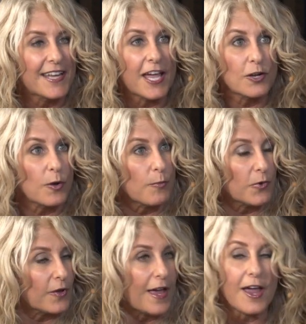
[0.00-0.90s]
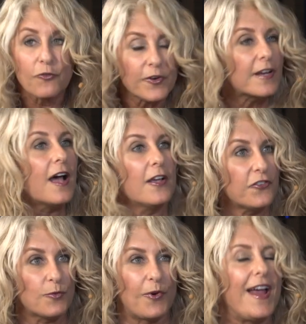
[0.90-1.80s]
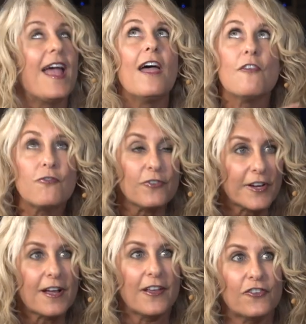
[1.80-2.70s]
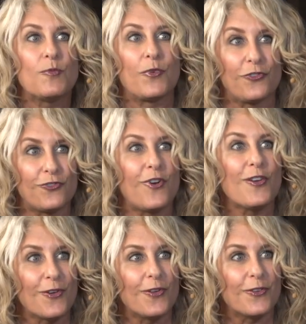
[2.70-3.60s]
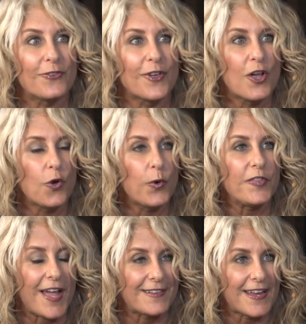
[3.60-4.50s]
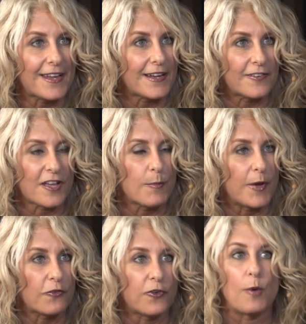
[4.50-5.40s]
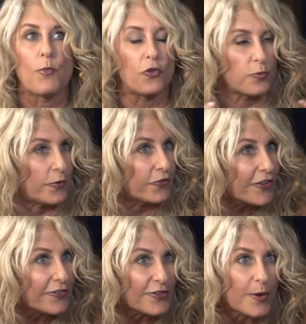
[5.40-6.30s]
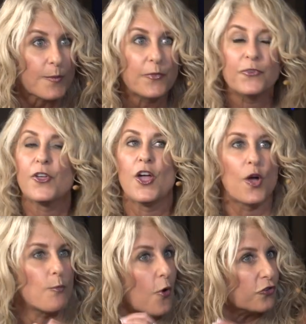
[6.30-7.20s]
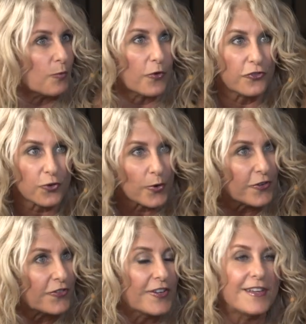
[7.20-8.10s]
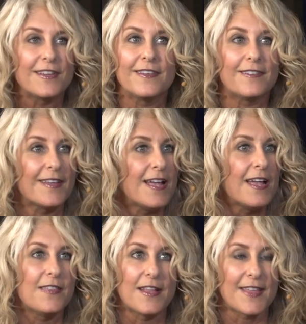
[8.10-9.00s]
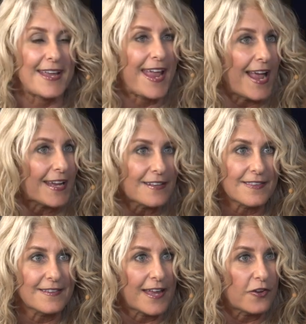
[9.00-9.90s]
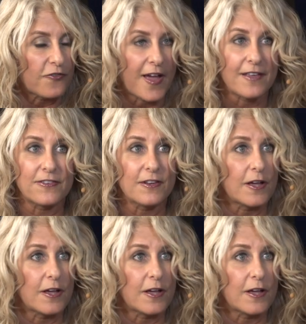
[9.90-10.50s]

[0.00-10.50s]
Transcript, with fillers: Yet every customer, every customer struggles with that data is coming from multiple systems, multiple sources, that they can't get to the data fast